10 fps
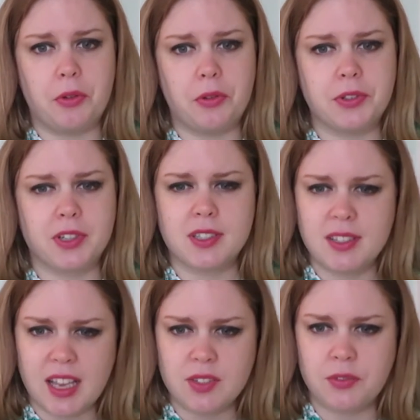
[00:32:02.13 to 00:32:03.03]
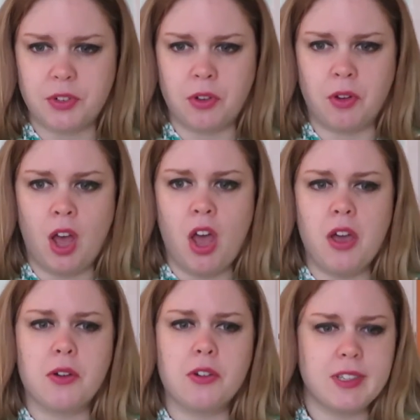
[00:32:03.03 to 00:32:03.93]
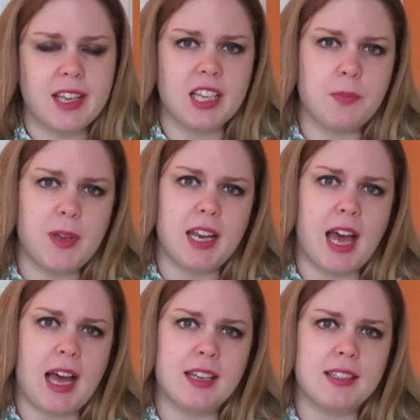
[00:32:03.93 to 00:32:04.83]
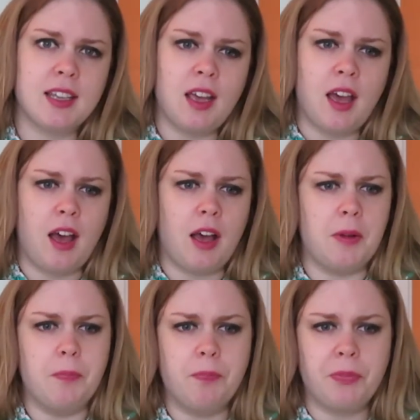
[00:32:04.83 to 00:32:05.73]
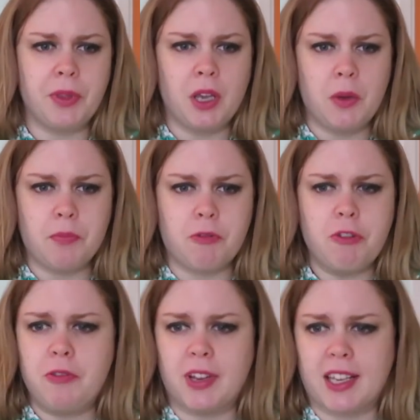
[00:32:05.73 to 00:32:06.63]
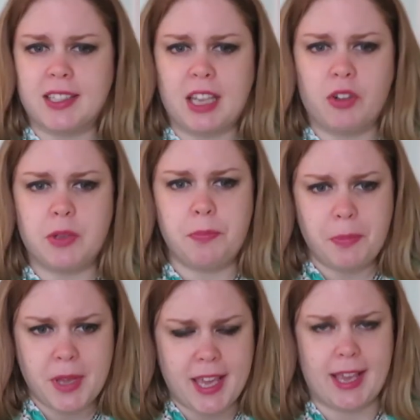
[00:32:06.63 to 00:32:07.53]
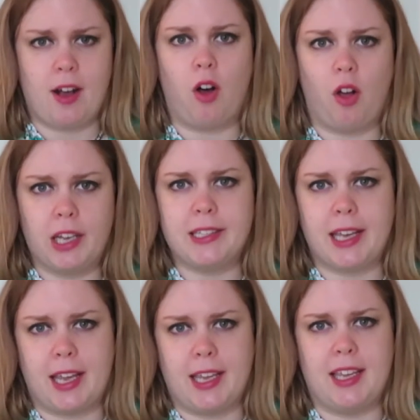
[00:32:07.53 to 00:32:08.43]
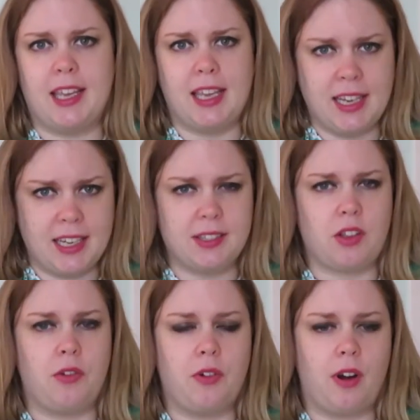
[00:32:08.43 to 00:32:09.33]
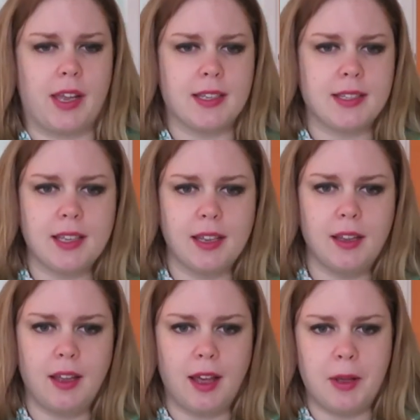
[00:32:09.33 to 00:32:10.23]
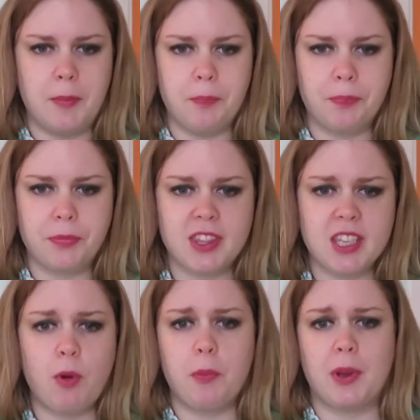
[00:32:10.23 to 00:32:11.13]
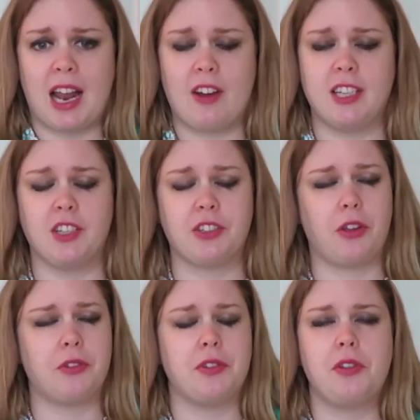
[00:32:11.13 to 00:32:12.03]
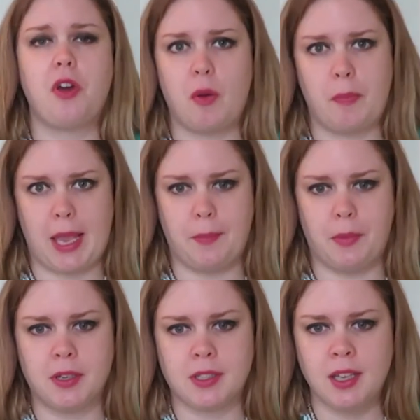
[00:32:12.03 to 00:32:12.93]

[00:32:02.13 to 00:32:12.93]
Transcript: successful cruising has been at proving itself to be a holiday in its own right. This popularity shows no abatement,